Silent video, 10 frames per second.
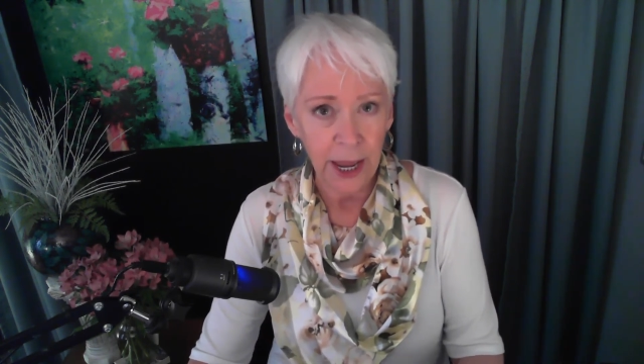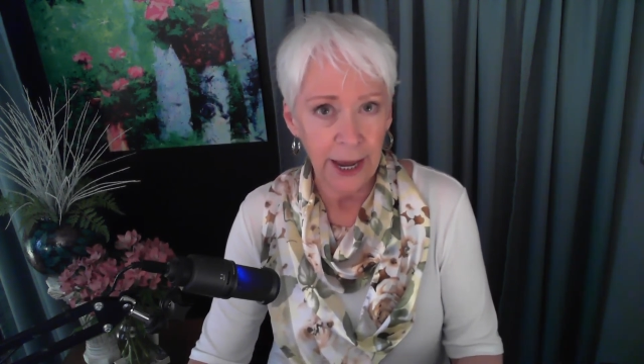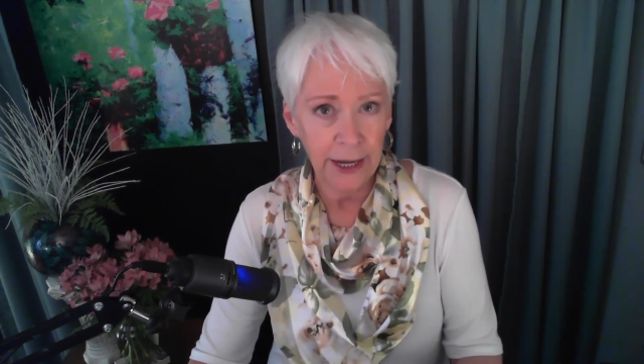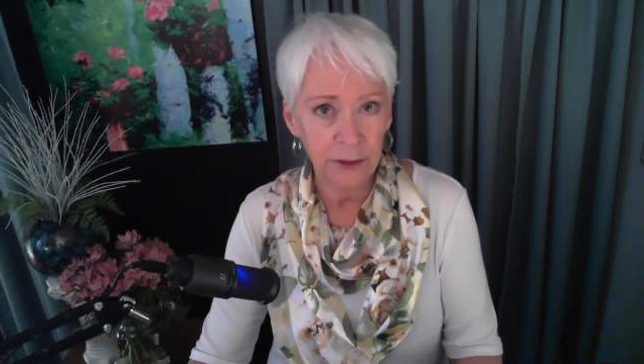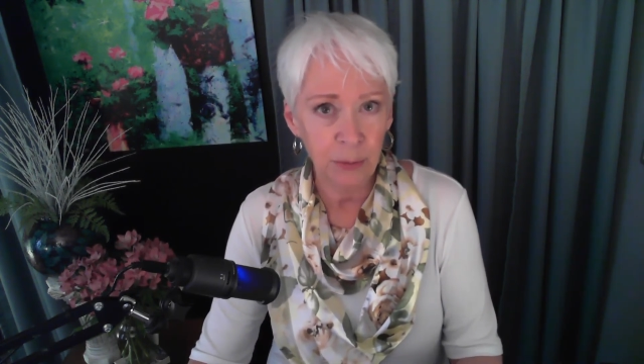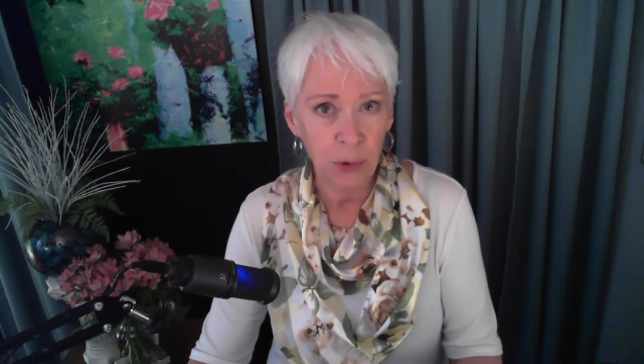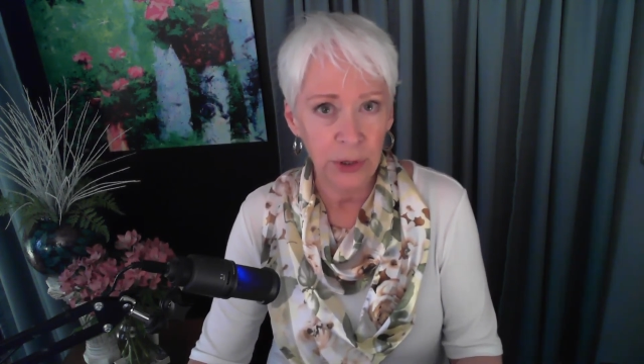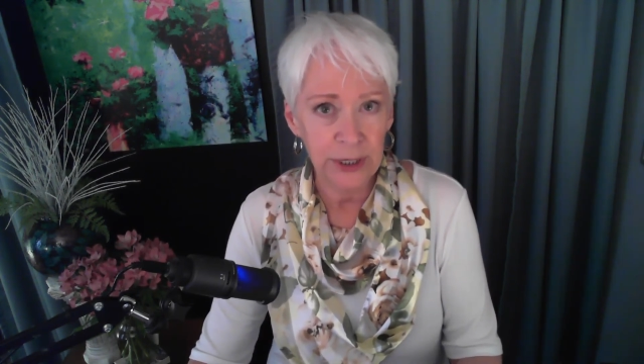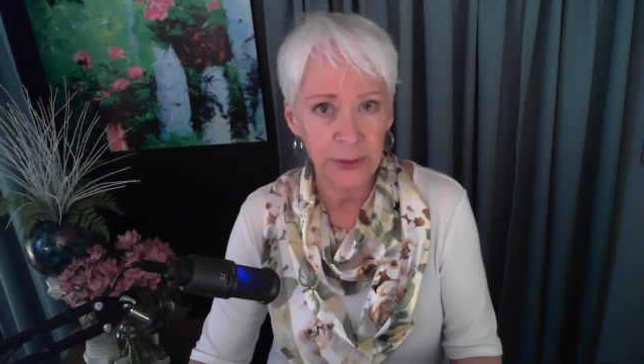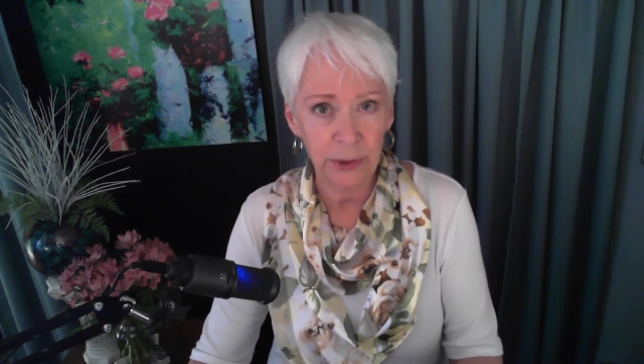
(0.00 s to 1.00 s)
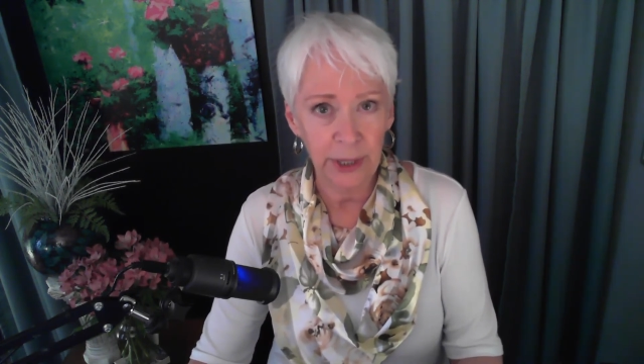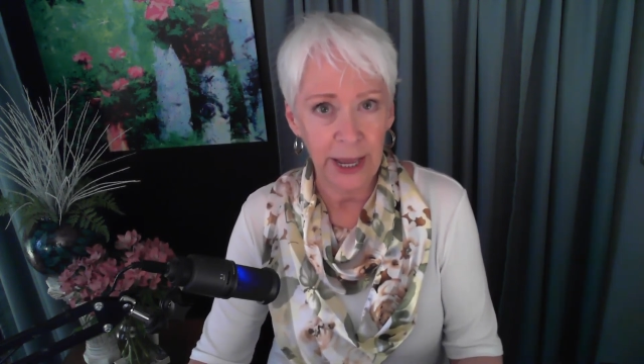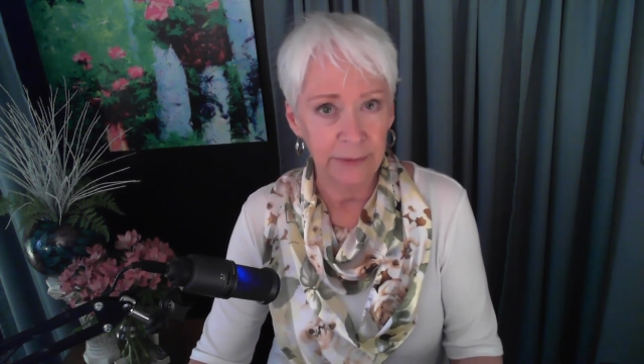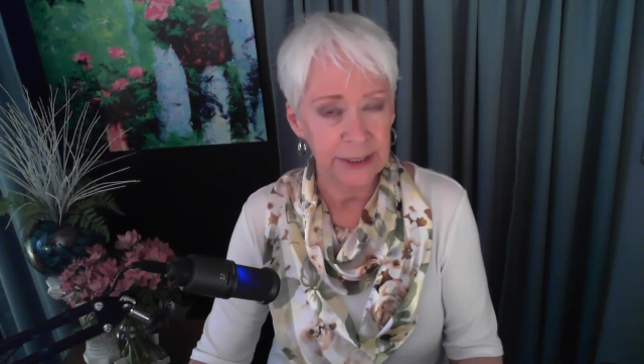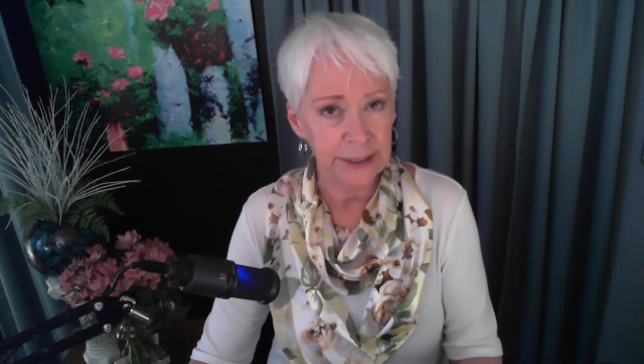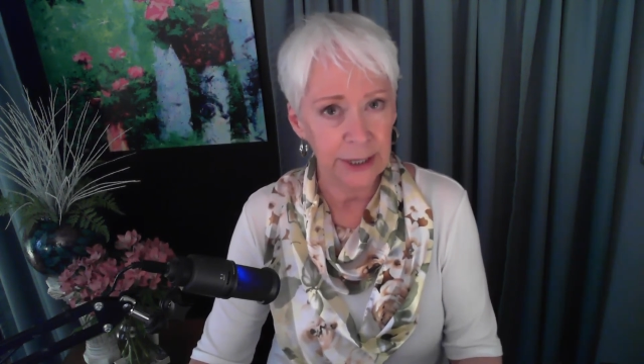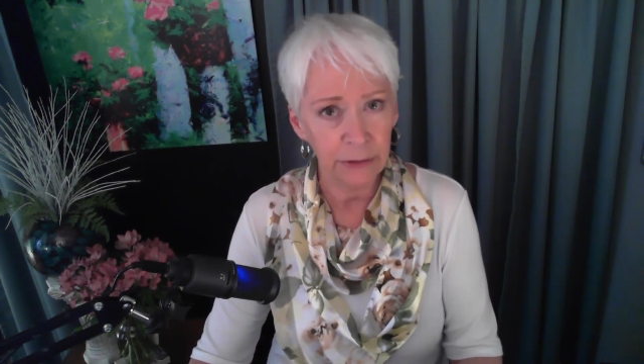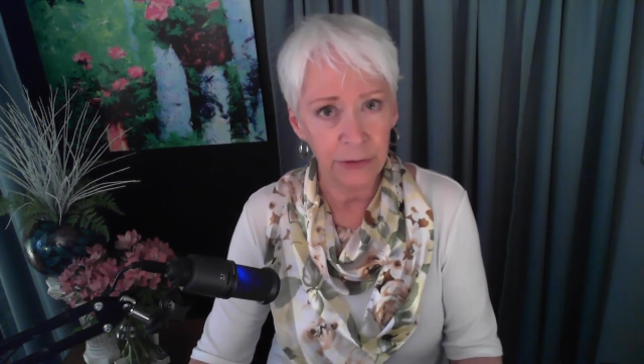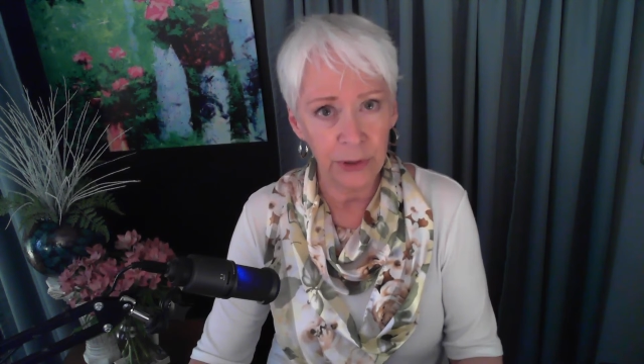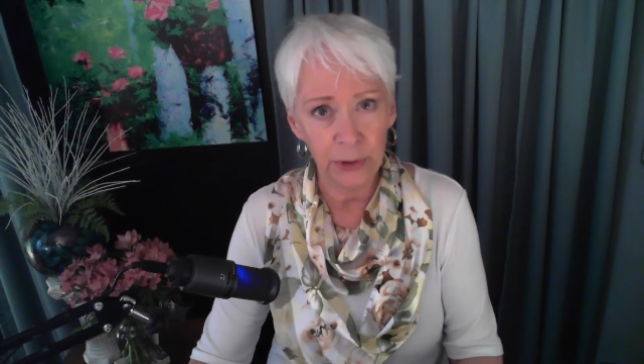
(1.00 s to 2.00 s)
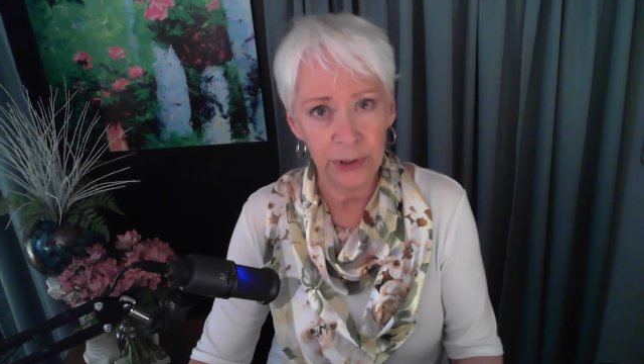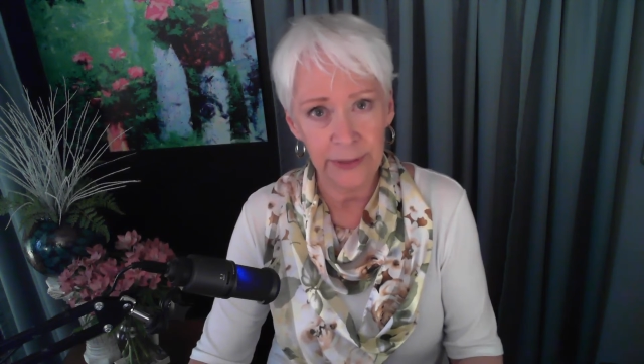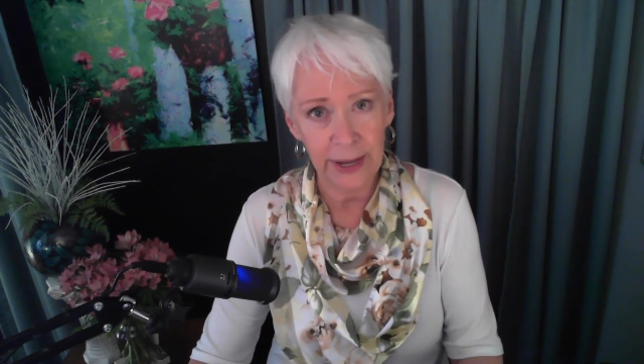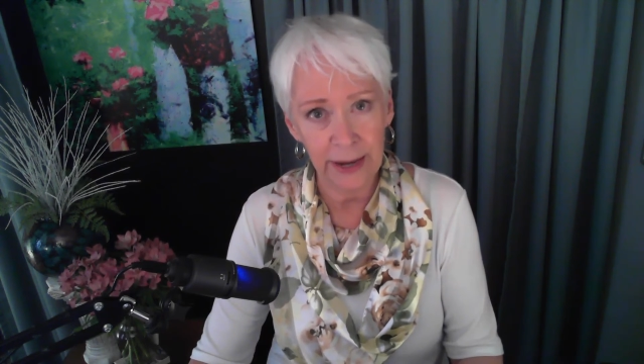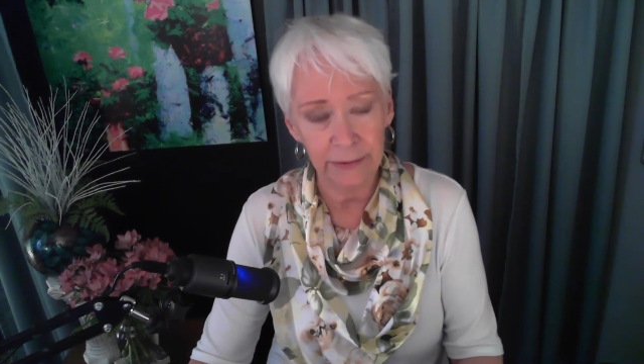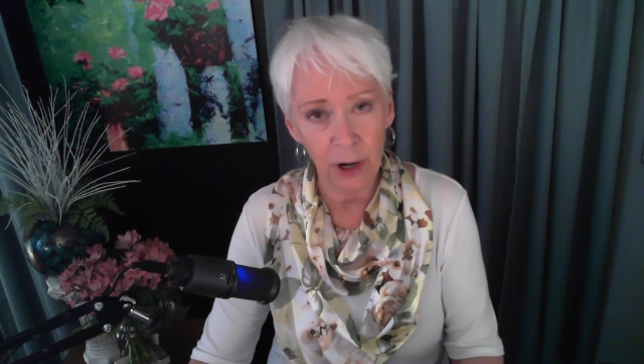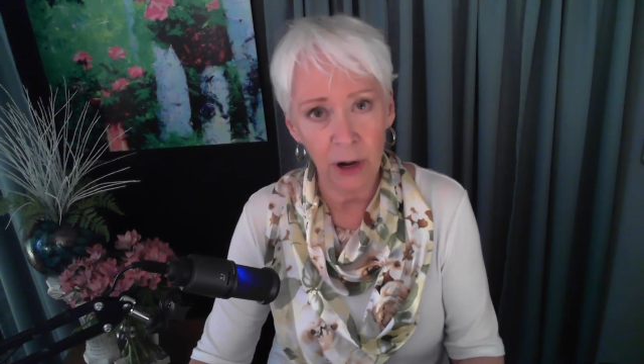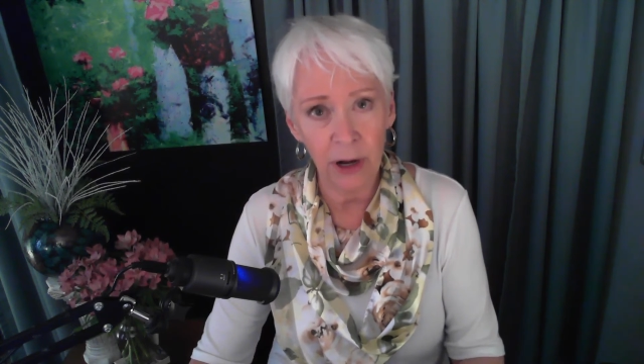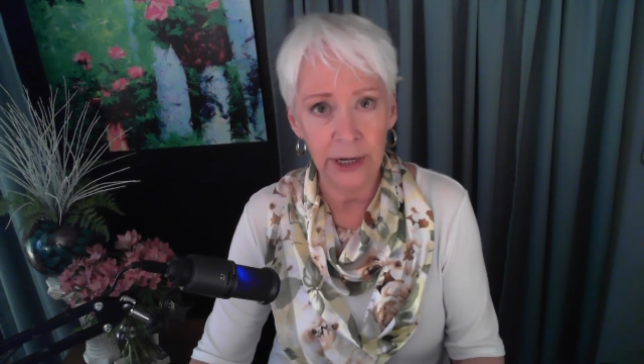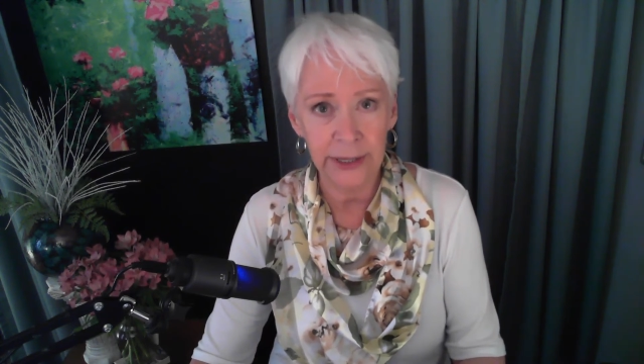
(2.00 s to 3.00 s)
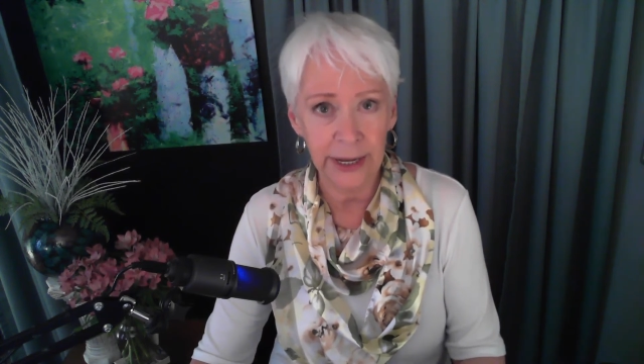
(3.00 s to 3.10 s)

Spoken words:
And if boys will have a cell phone and they have it on,